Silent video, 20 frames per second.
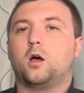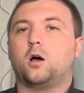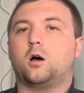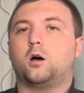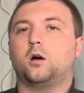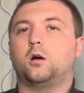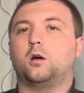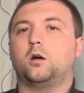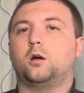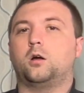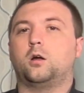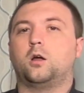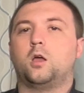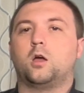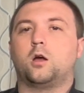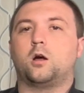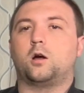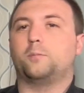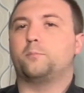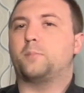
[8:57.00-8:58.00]
our,
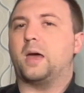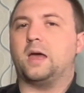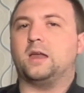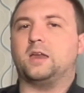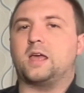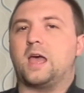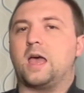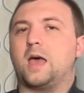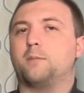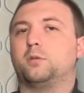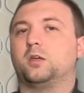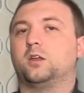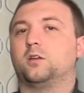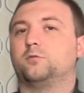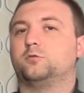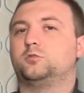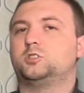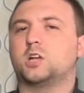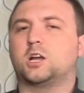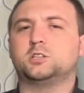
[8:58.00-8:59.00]
our bad habit
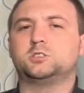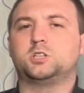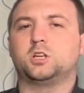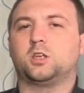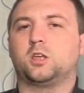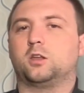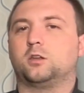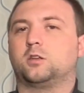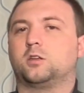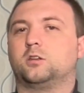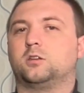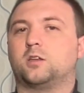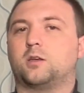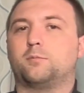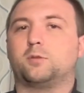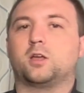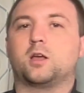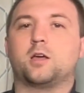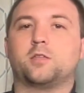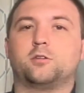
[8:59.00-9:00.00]
of judging and
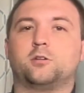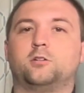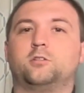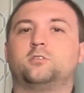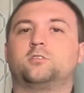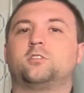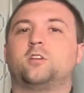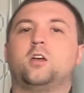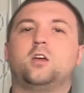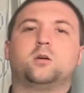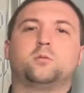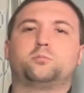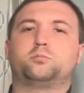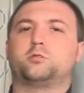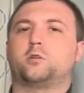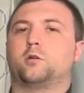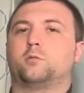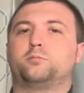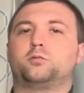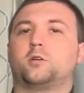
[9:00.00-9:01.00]
condemning others,
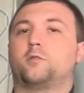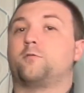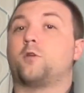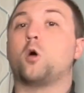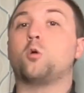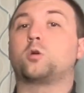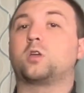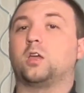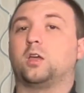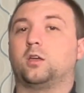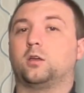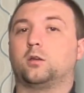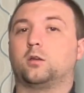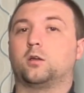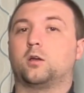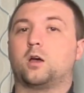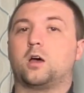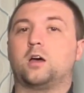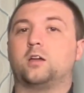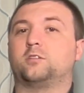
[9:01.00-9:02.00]
pr-
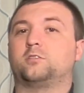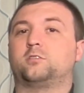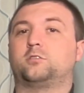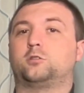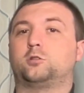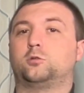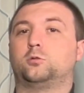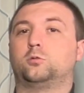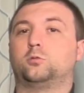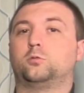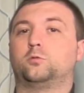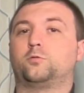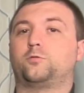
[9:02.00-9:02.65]
provoking us to